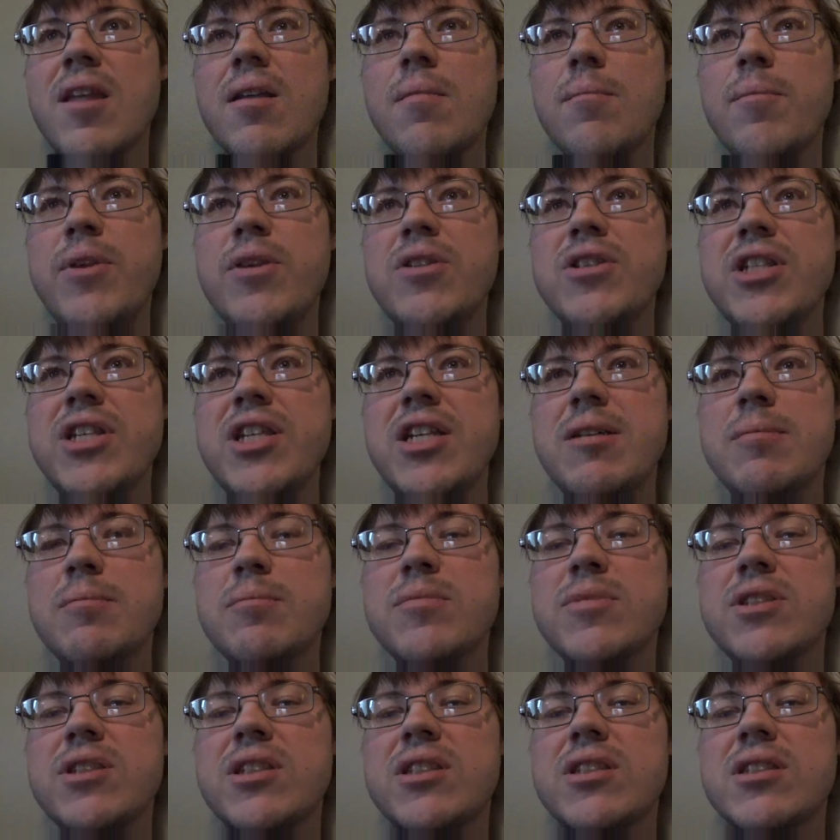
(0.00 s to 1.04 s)

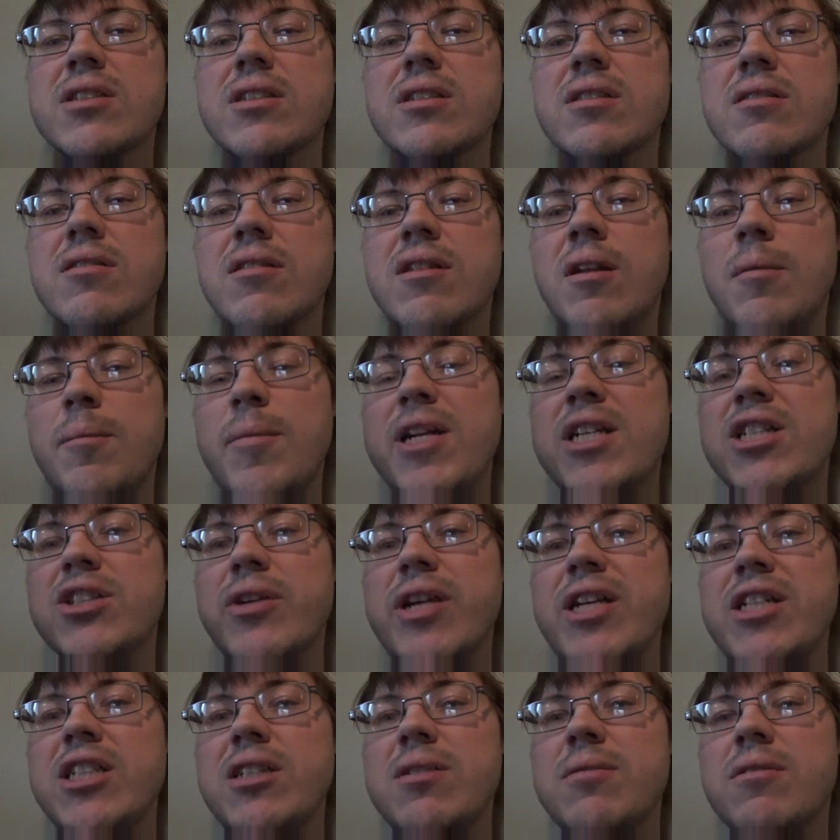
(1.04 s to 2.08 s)
museum's
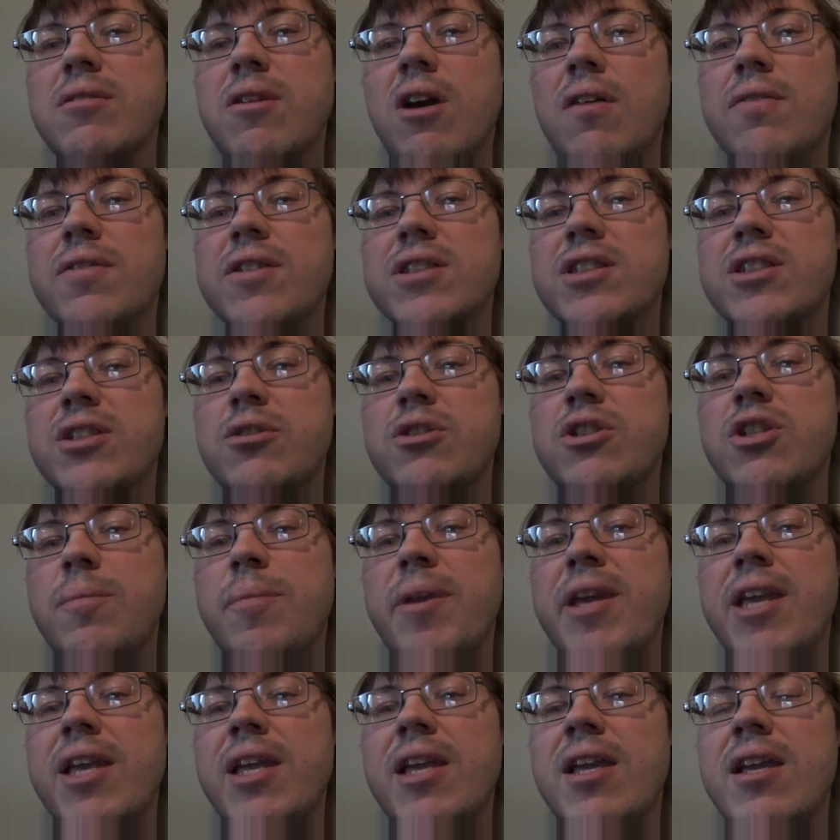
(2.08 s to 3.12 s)
administration office used to
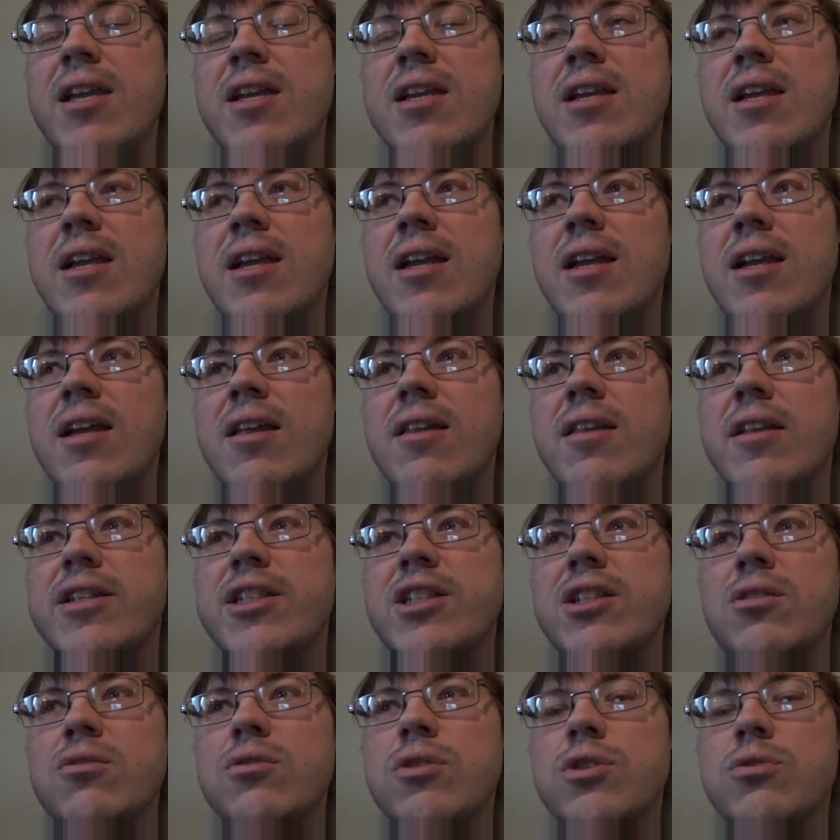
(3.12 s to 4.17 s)
be the
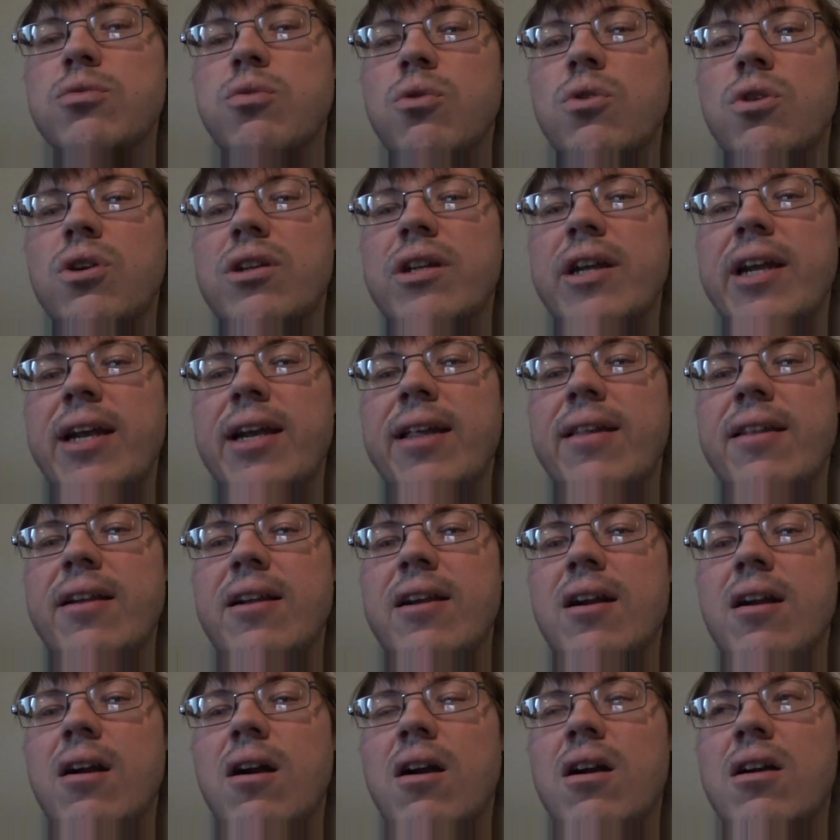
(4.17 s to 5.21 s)
children's ward, and
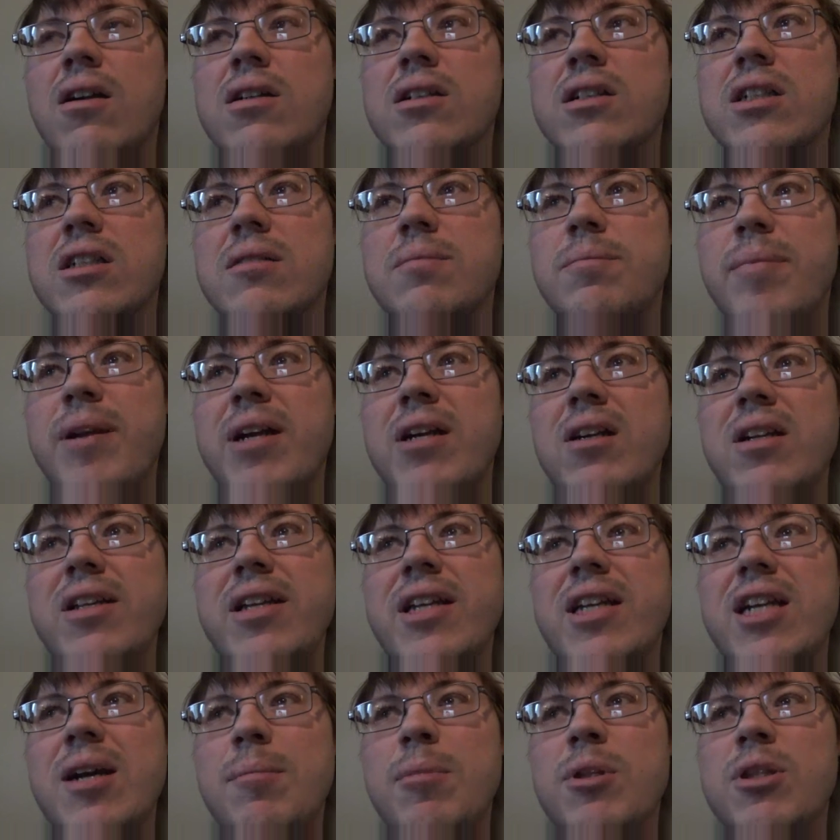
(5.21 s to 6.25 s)
there are apparently
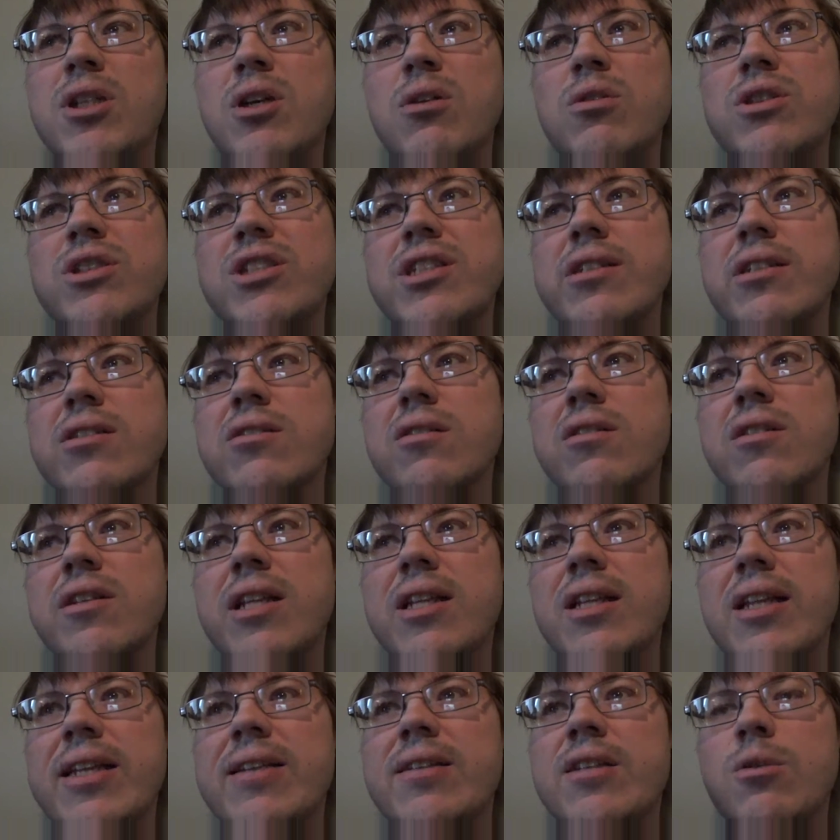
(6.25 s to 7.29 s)
a couple ghost children
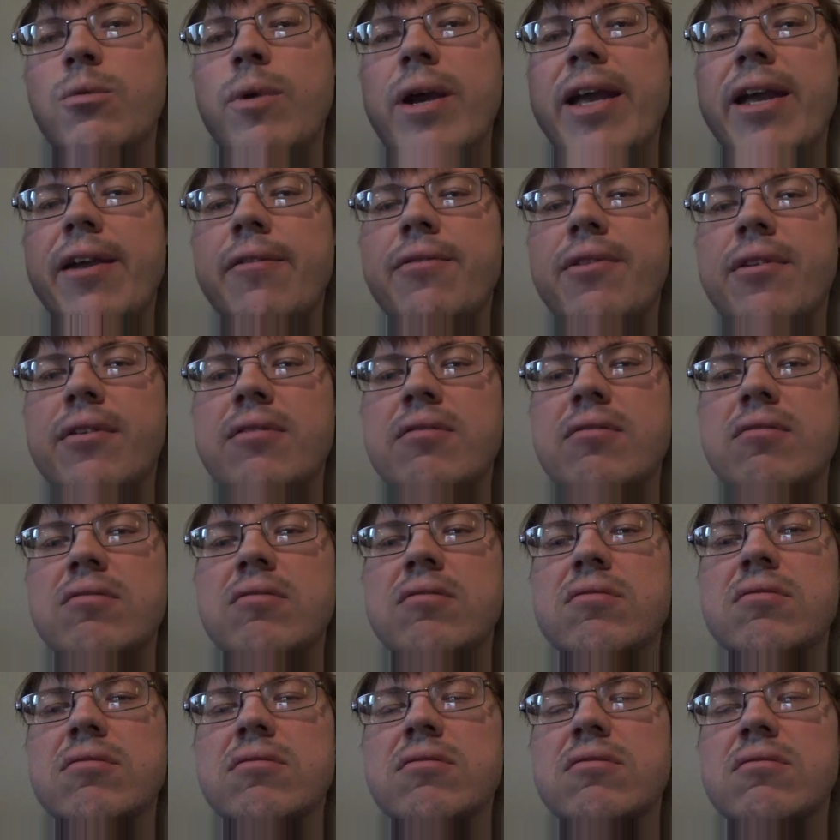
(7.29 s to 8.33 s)
that like to wave,
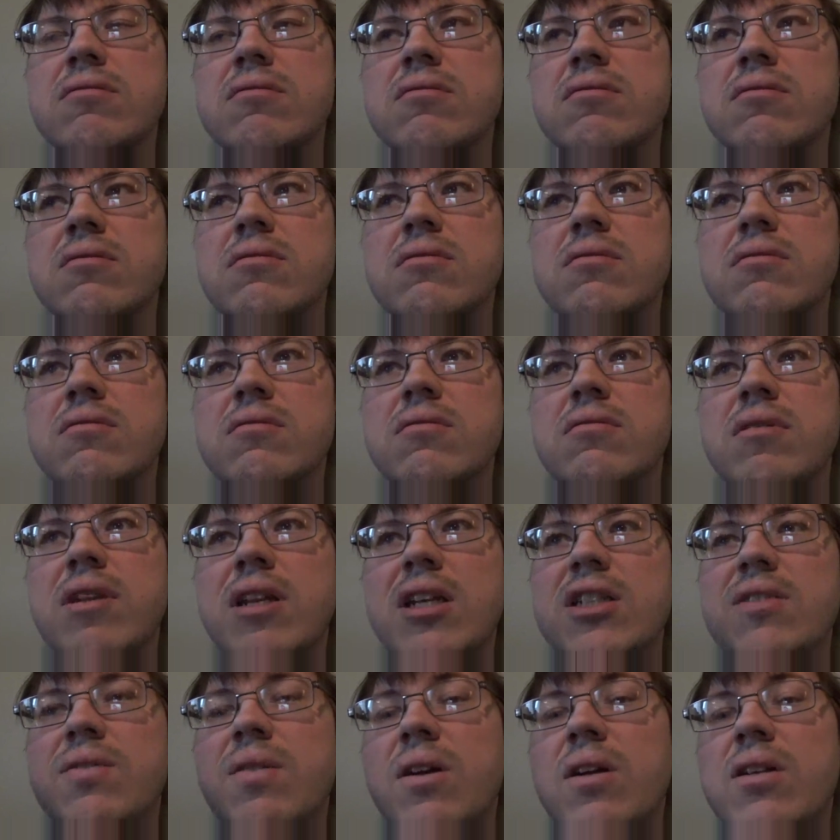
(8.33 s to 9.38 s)

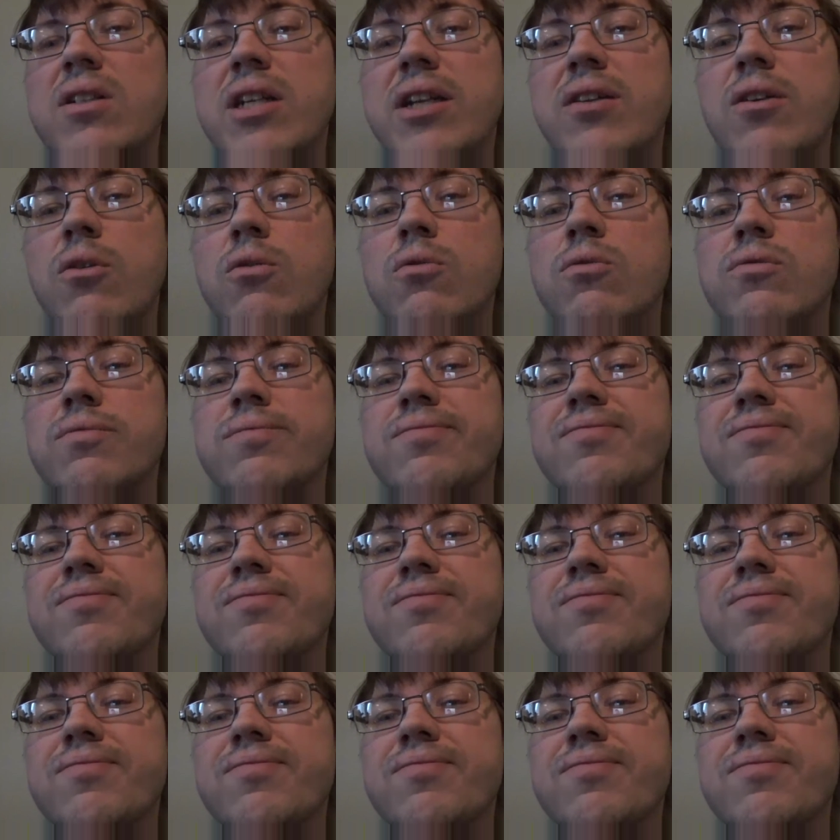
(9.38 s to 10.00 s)
as far as I know.